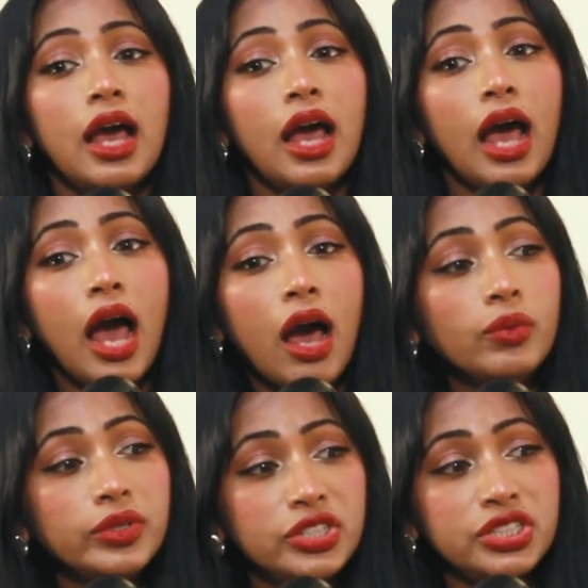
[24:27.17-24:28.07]
How
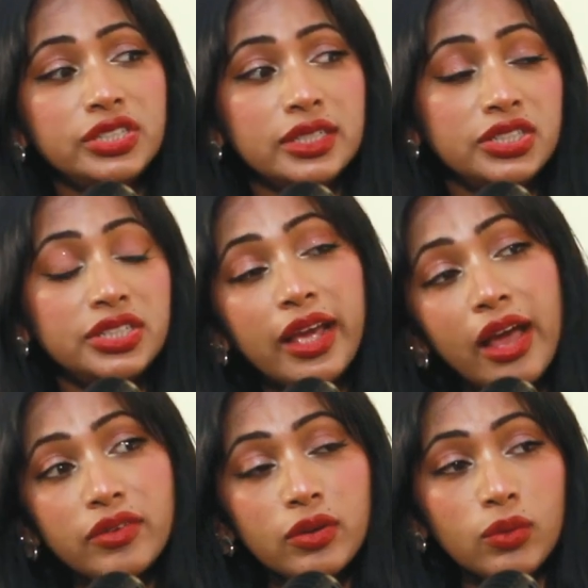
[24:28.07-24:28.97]
is she? Does she
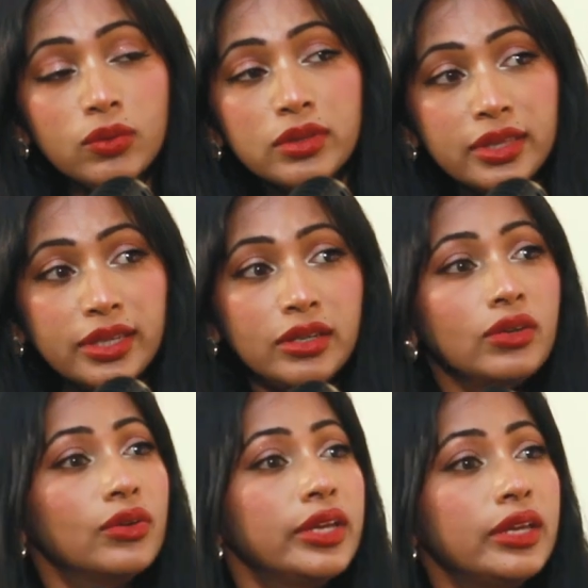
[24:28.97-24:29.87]
have her own thing
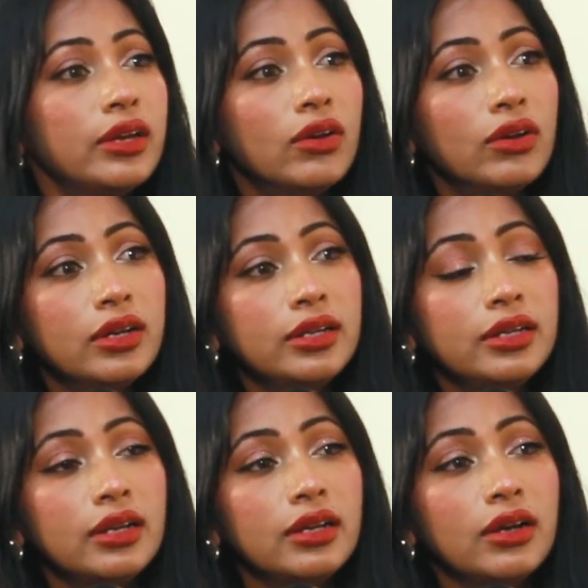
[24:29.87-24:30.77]
going
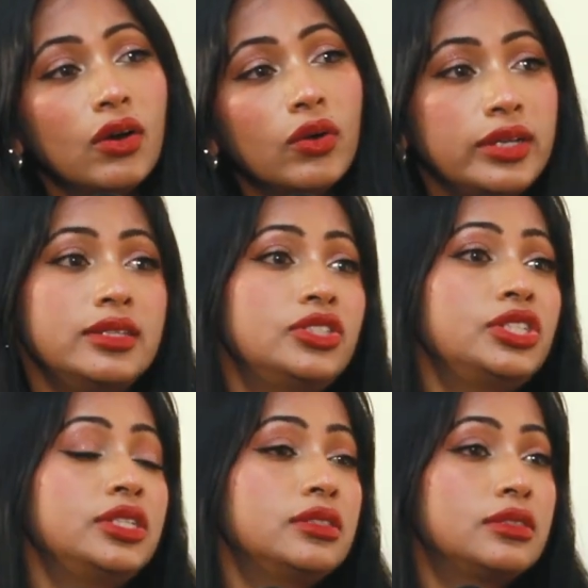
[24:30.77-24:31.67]
on, or is
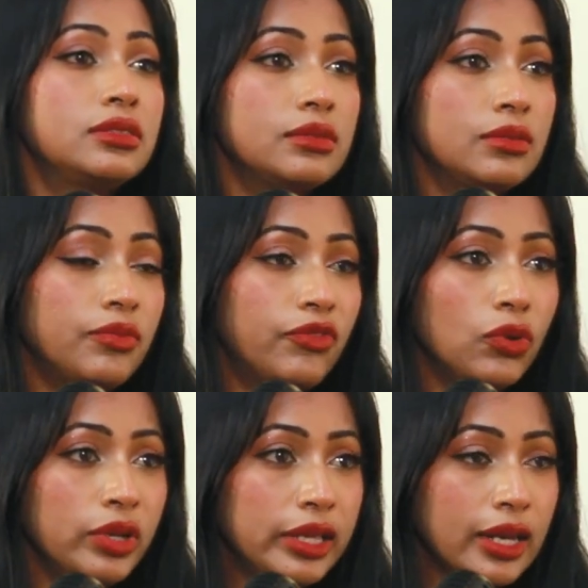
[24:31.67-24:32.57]
she's
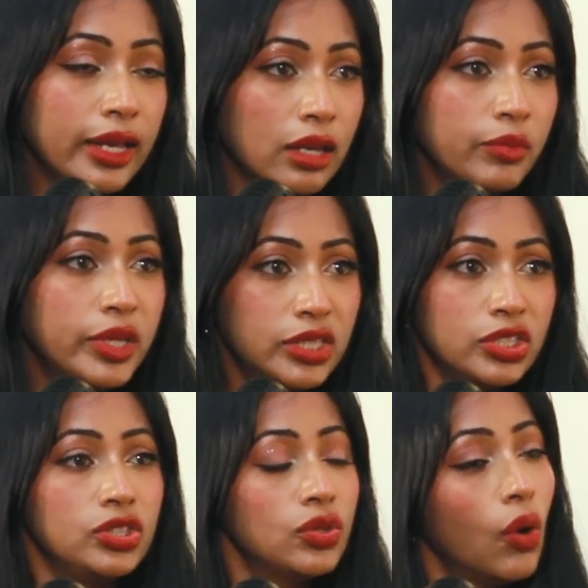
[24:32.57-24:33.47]
fully like committed
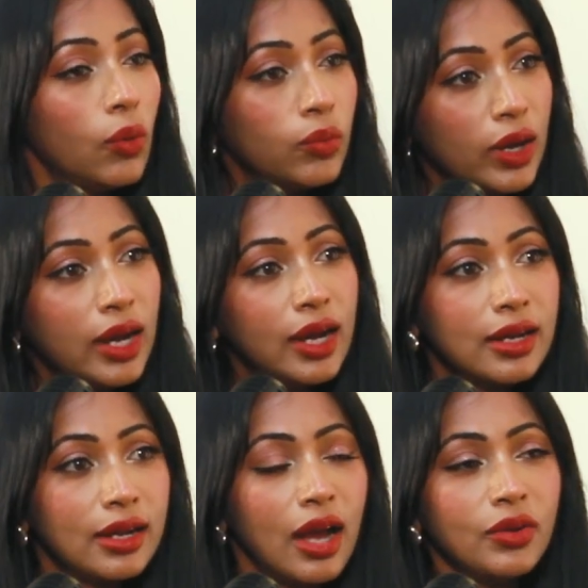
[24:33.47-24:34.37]
to your work?
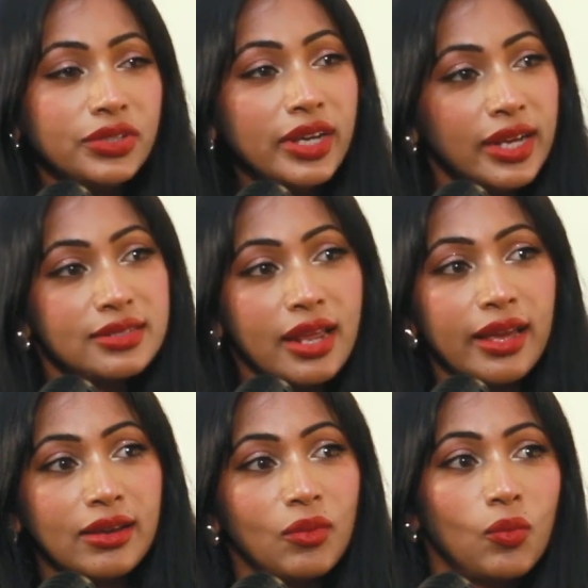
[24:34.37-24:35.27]
How do you guys
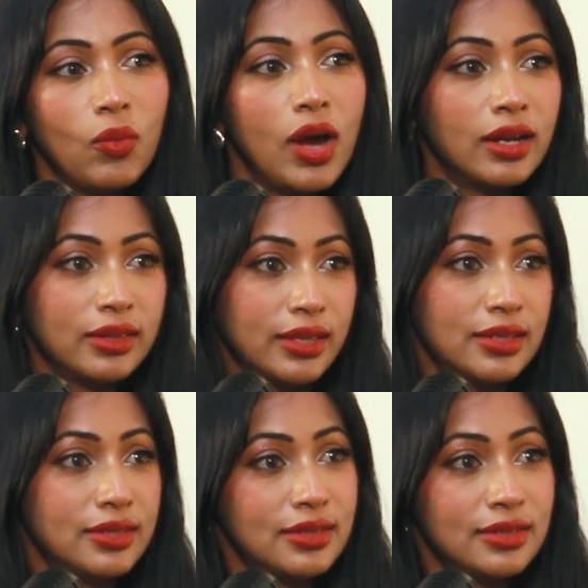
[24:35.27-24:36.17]
like work this